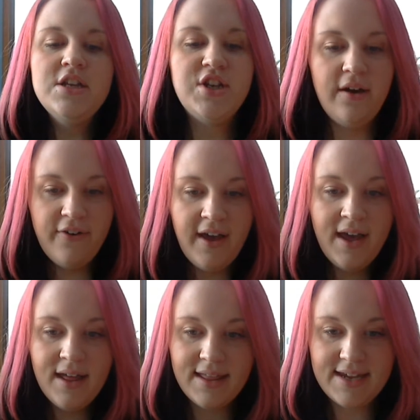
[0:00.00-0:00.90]

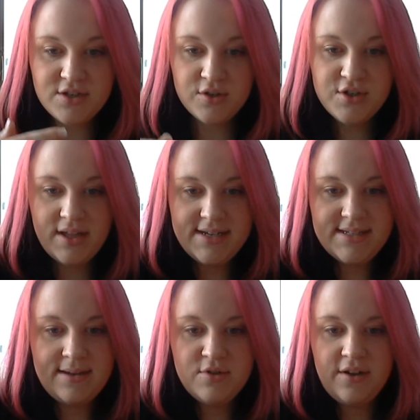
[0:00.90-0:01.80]
Jeff, like I told you
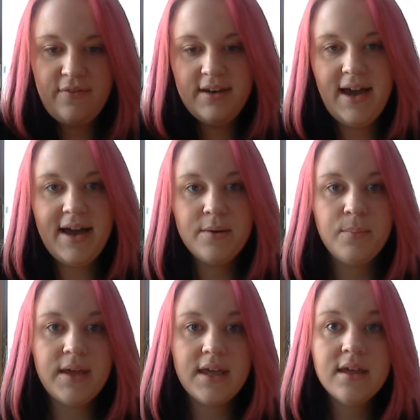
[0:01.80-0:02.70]
last time, Jeff had
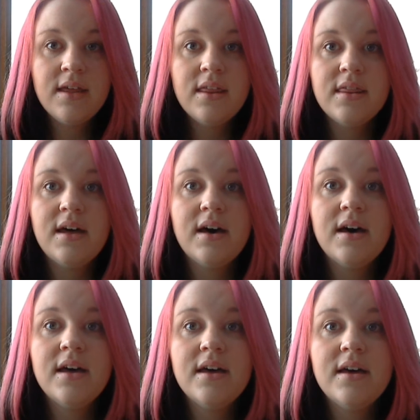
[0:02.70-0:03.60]
gotten me
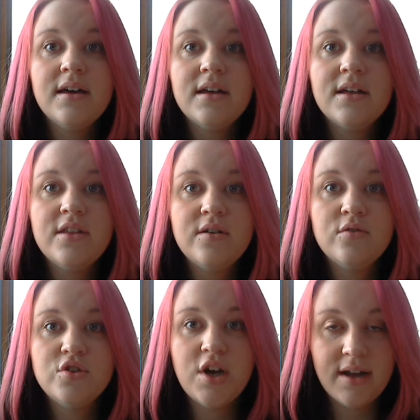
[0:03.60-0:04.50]
the
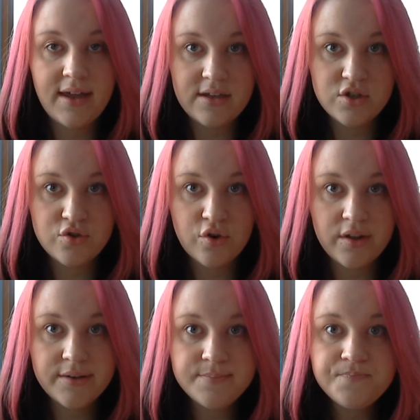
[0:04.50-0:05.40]
jogging
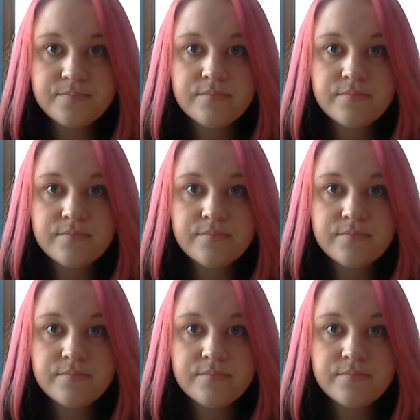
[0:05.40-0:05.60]
stroller,